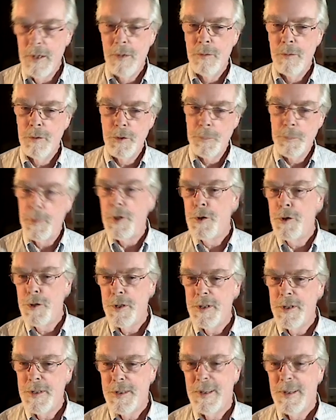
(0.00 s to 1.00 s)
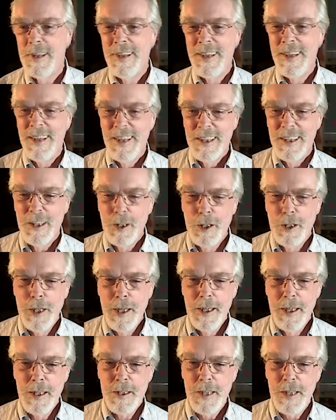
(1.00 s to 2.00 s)
species to
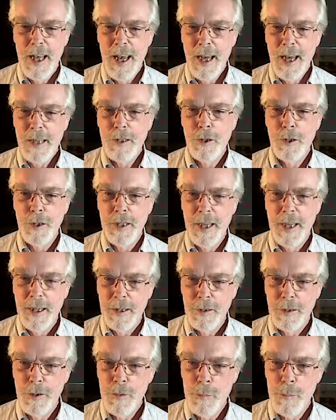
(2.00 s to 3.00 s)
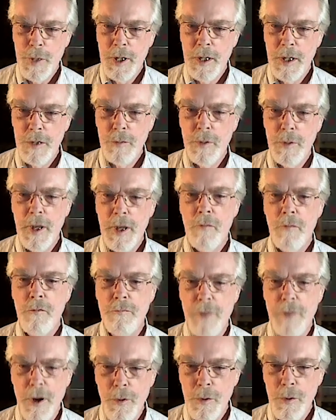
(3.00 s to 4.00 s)
get its act together because we have
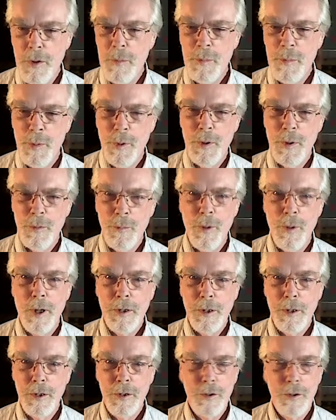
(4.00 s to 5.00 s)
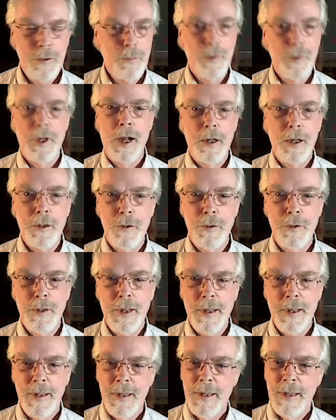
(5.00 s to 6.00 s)
very important work to do. We're not doing
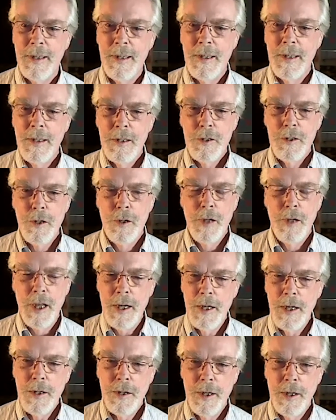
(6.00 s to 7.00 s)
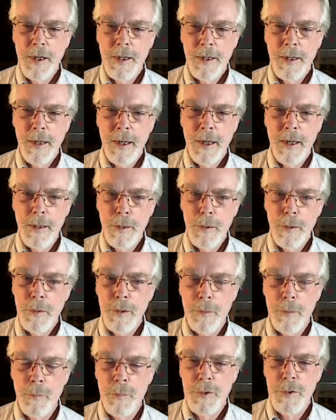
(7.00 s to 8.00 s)
it. So anything,
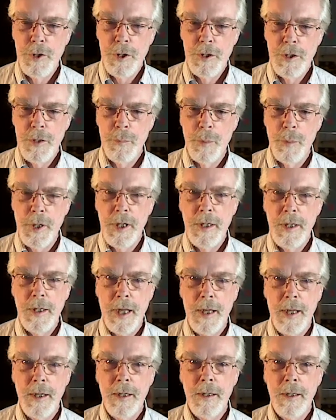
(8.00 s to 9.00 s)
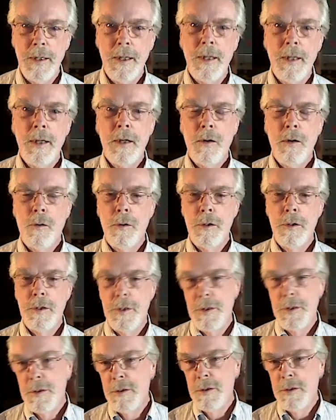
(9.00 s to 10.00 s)
the GCP data or
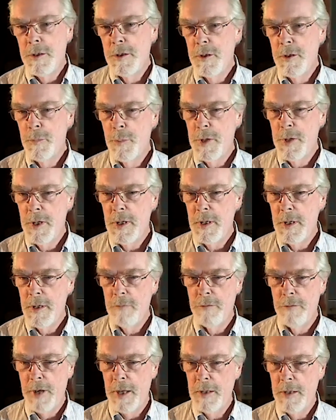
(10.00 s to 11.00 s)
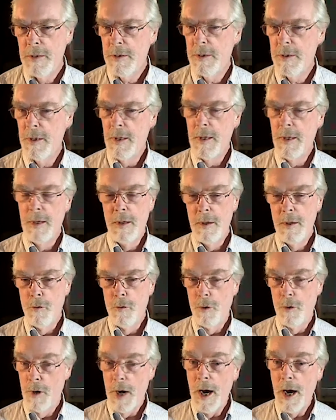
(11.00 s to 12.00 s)
GCP events,
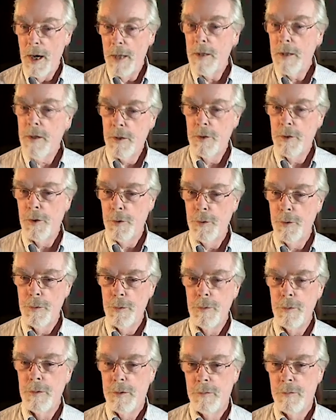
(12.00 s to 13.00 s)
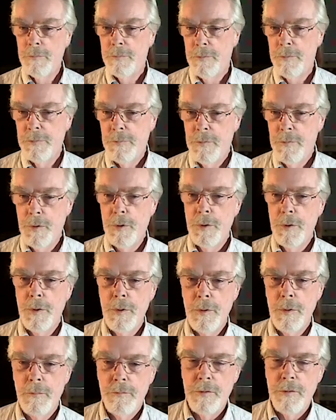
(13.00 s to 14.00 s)
or I can do to
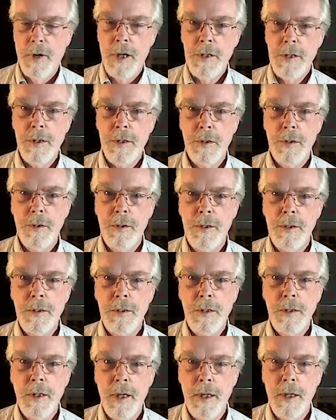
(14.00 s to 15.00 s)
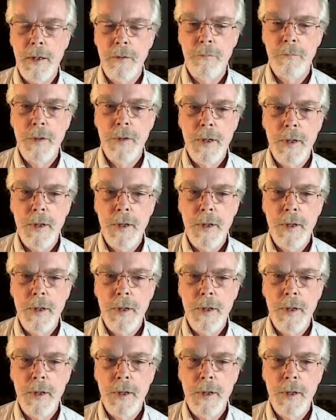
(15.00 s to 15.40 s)
further and foster this kind of